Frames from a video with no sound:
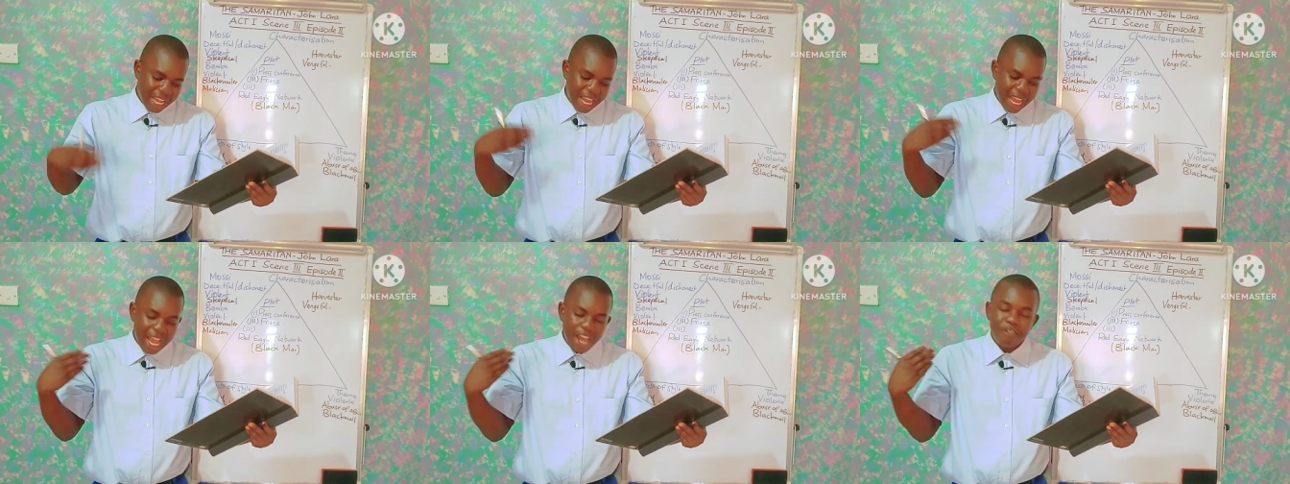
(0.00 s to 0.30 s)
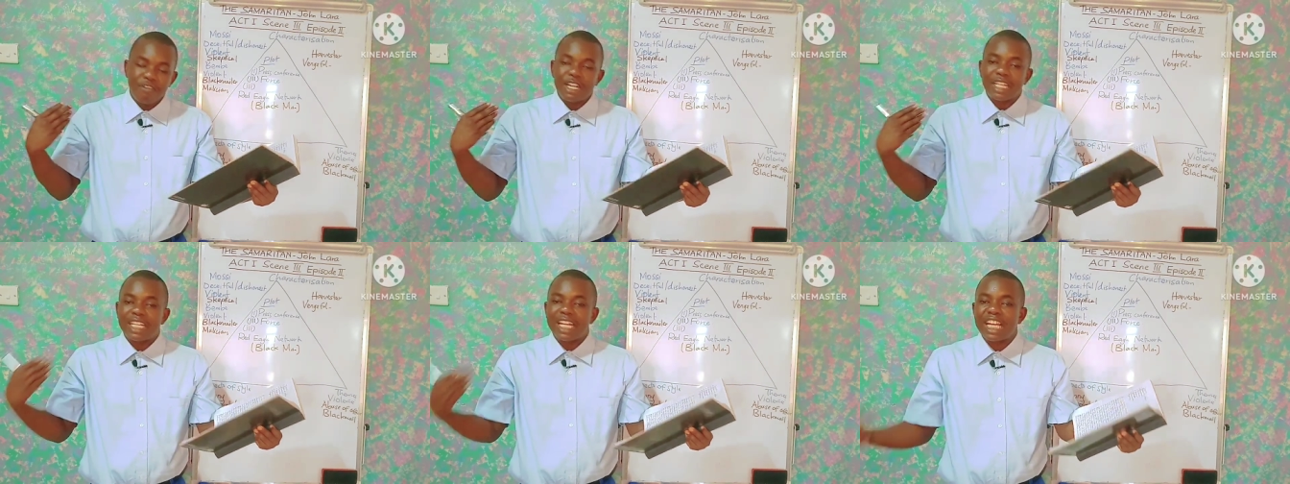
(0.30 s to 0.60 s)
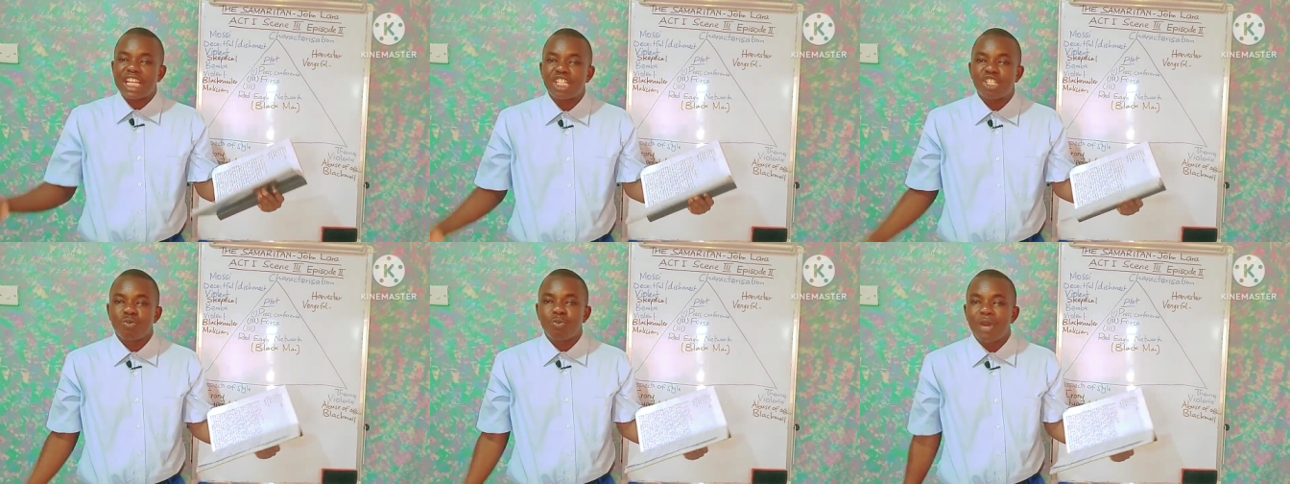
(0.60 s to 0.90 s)
ever
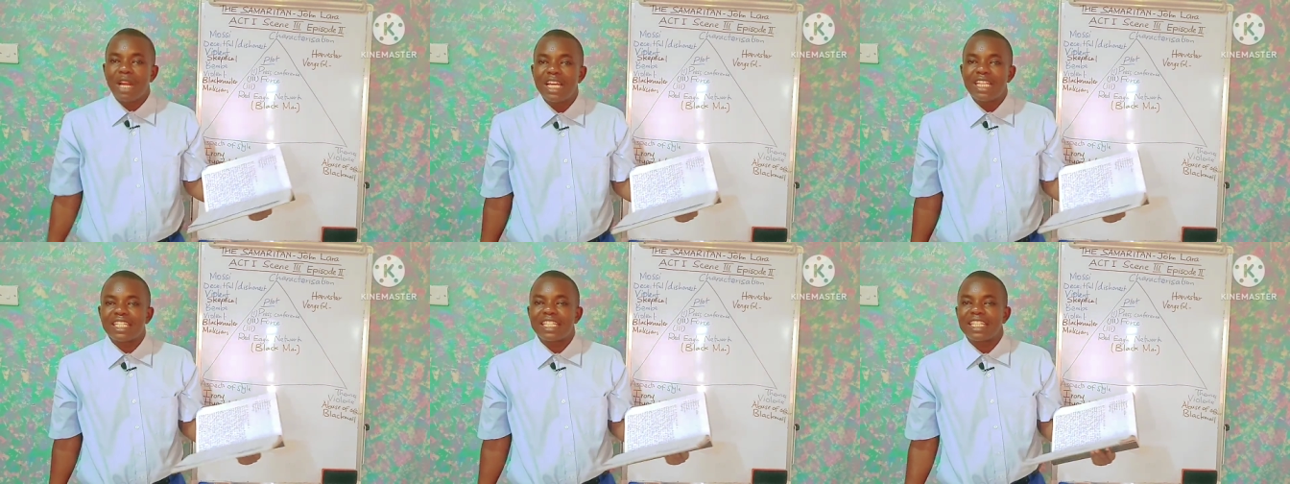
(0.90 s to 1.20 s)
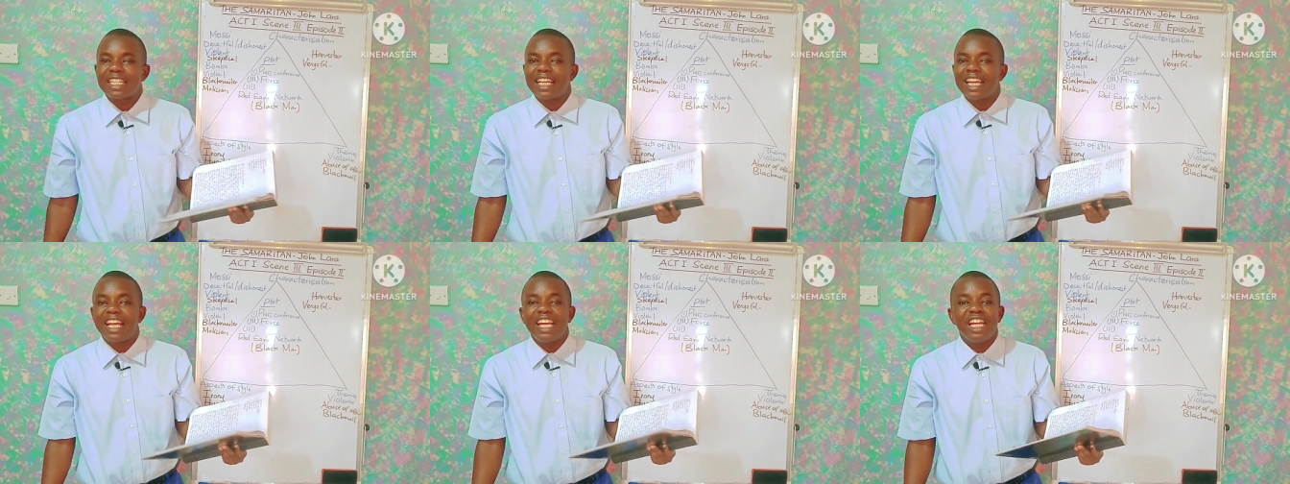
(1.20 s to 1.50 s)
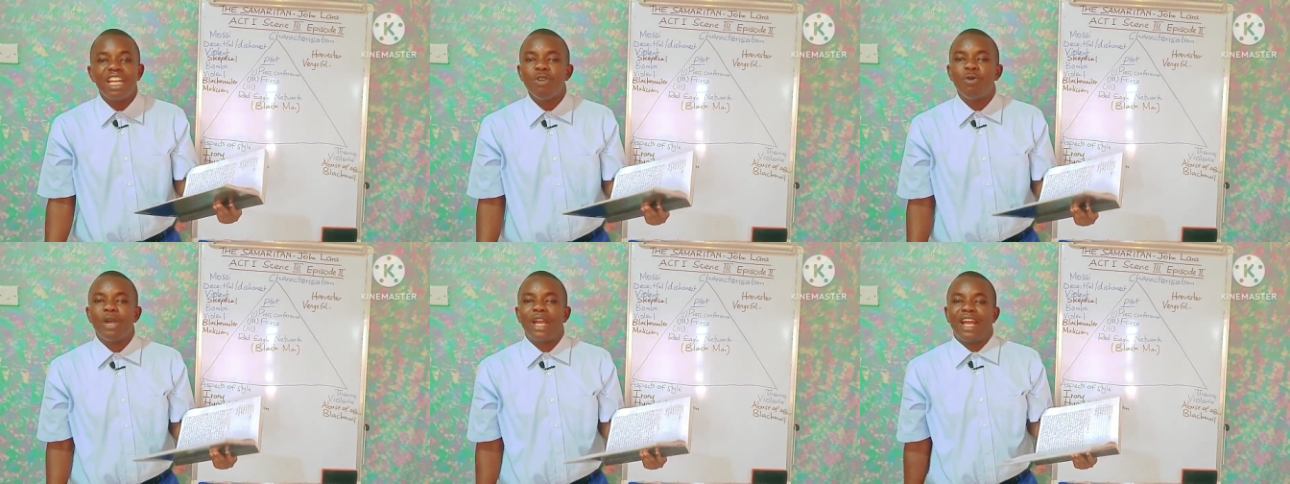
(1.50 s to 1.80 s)
takes place
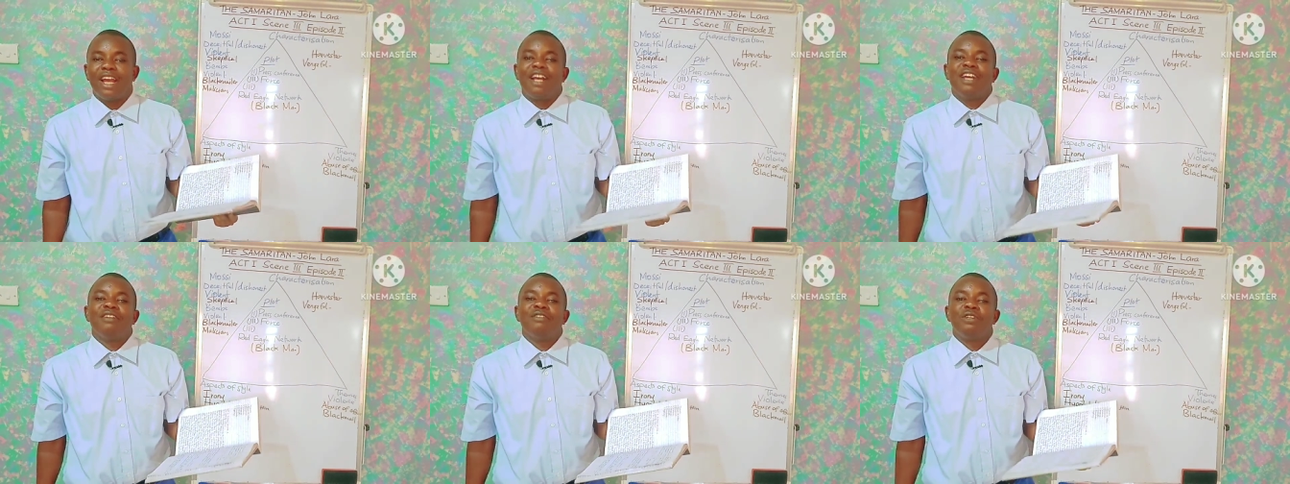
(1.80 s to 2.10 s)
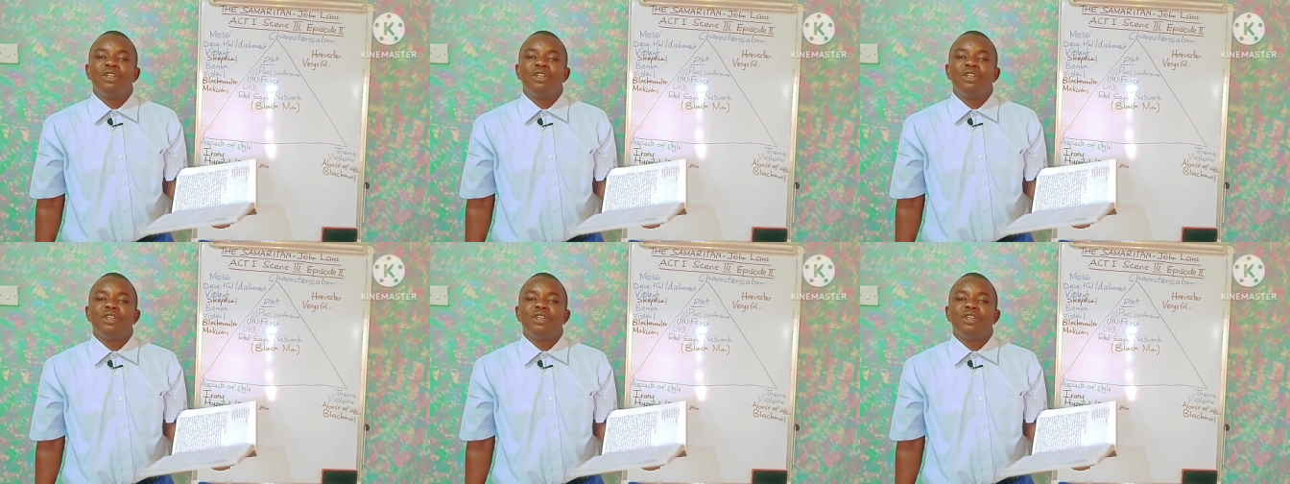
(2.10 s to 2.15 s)
anywhere